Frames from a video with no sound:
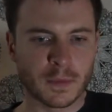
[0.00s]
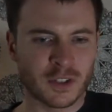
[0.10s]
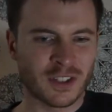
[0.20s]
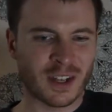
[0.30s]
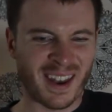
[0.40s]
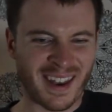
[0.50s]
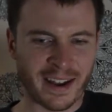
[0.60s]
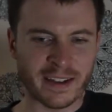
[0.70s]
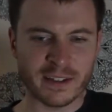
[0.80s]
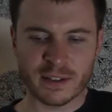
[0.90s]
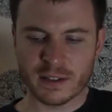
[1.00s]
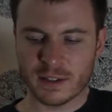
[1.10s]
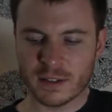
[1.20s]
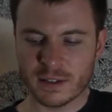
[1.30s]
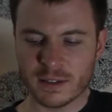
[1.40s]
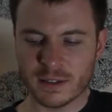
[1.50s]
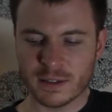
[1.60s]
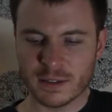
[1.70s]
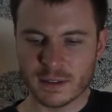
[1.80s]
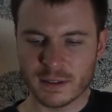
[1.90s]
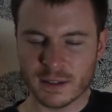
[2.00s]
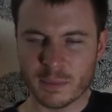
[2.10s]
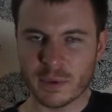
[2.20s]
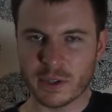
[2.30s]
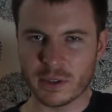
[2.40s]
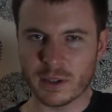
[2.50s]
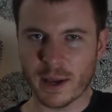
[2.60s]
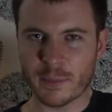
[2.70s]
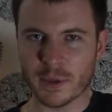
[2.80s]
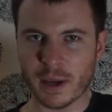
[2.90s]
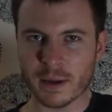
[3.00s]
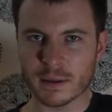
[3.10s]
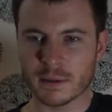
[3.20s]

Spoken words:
just a nice Imperial IPA.